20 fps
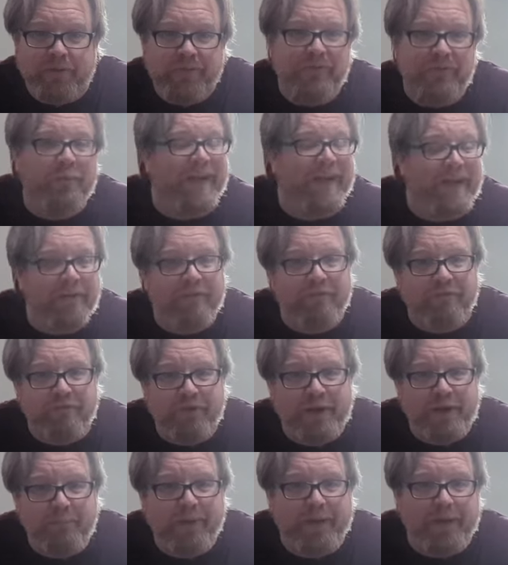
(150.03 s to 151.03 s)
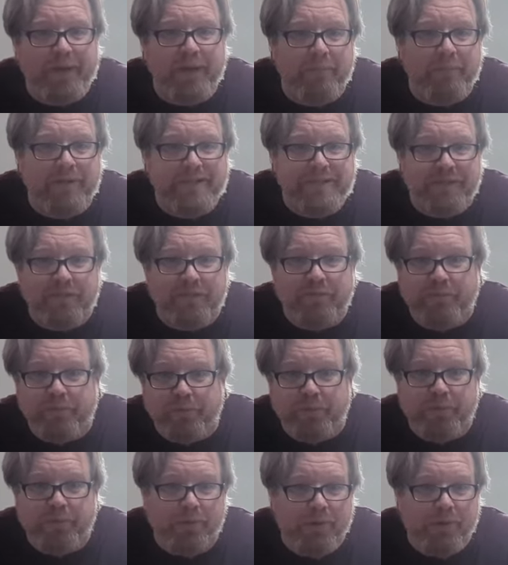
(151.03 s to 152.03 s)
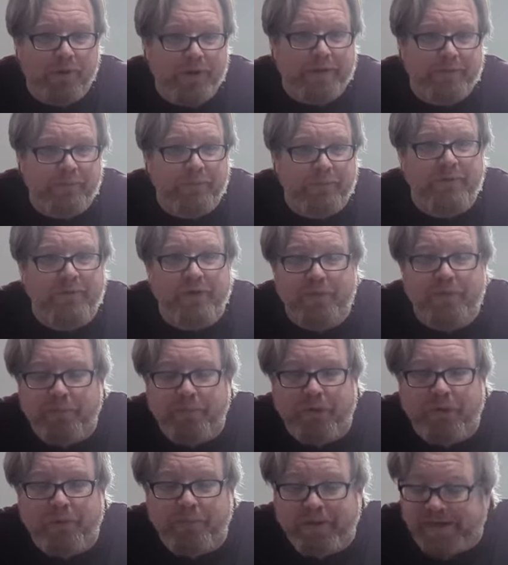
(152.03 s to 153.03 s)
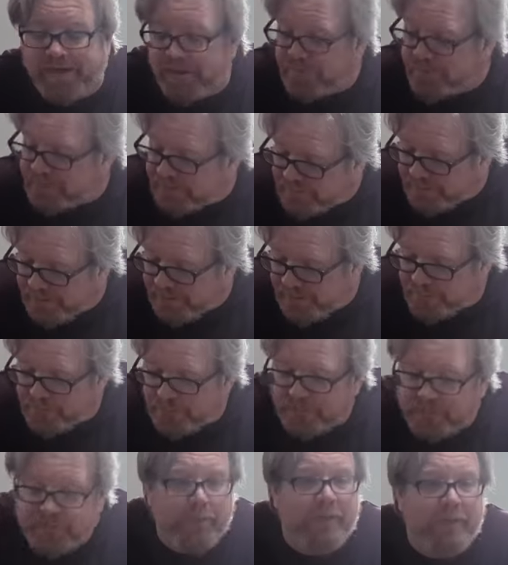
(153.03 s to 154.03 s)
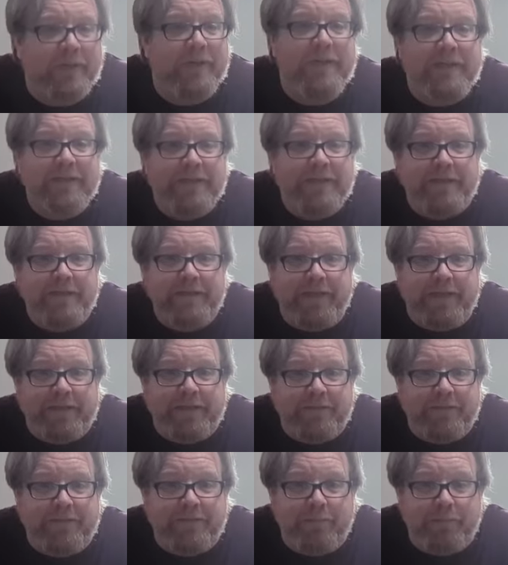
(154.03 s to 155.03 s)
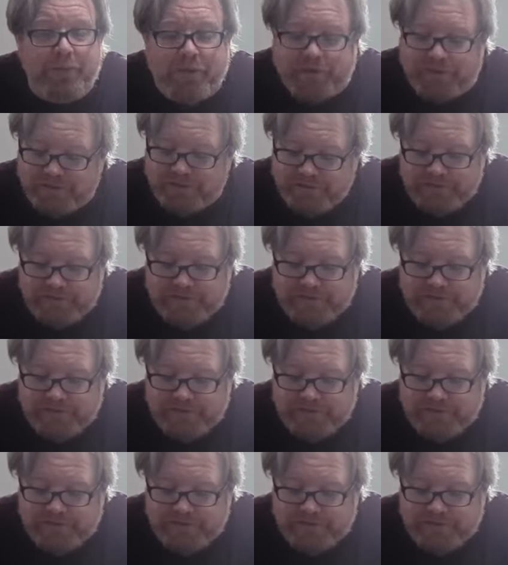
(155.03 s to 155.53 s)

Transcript: so I had to Fred Penner myself through a log to another part of my house to be able to take this apart.